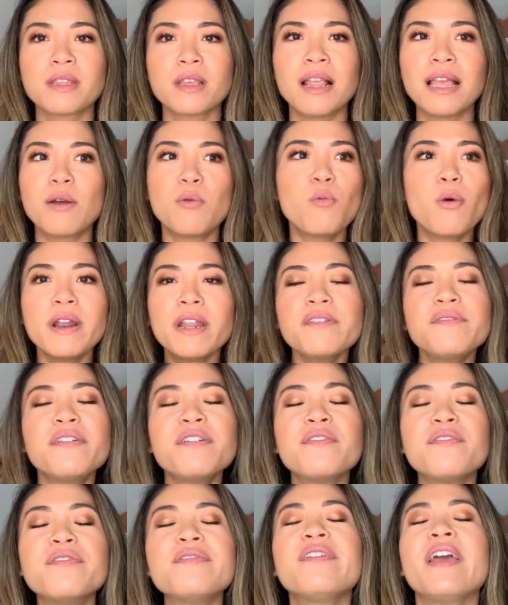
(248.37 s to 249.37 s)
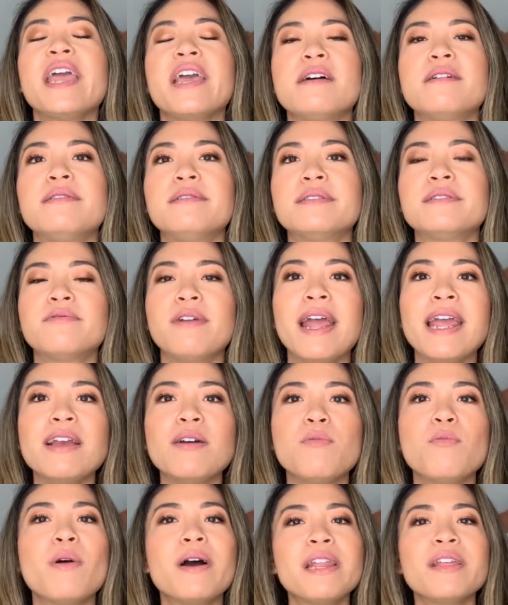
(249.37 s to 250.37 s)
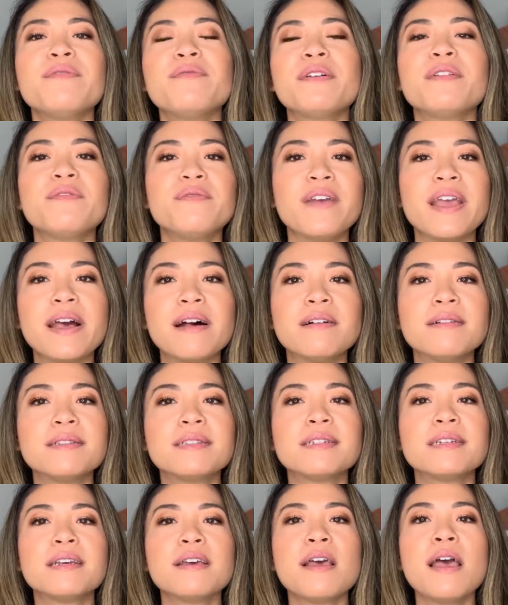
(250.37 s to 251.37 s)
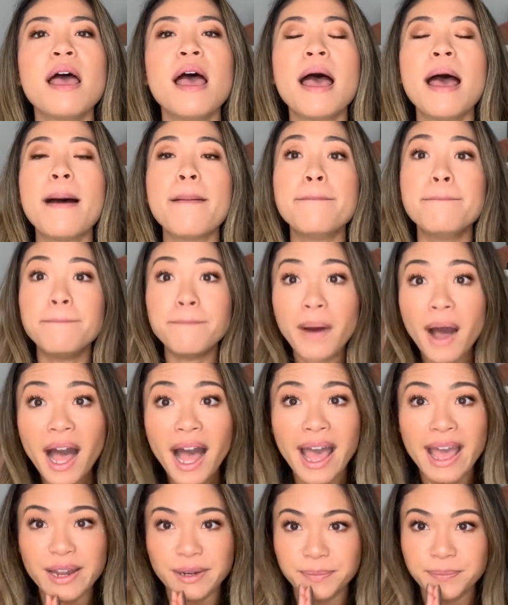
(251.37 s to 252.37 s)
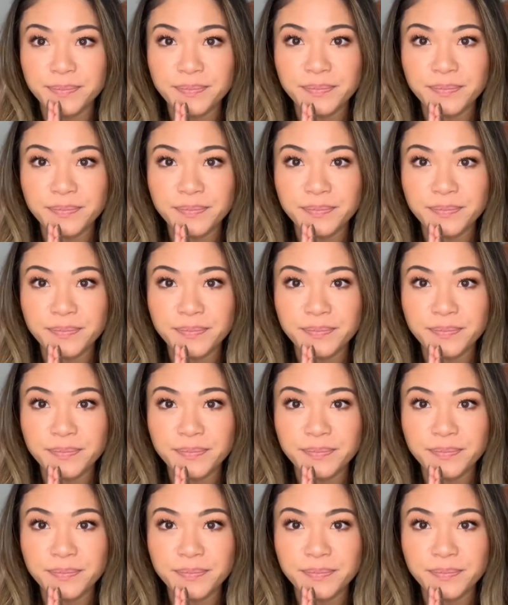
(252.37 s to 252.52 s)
Like what if it failed, right? What if it failed? But